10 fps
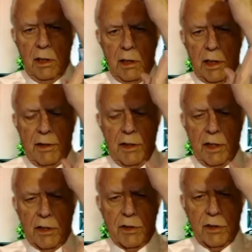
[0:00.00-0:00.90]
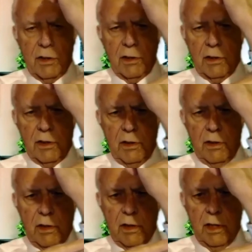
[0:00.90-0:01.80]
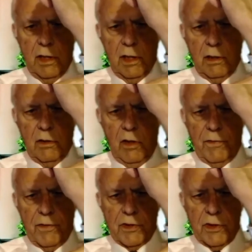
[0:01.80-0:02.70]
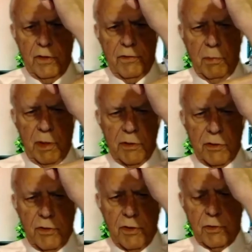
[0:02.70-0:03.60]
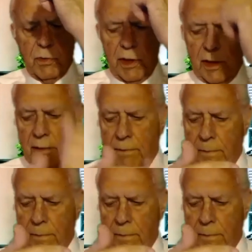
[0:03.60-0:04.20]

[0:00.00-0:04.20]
like this. Uh, off the shelf, the buttons are this way.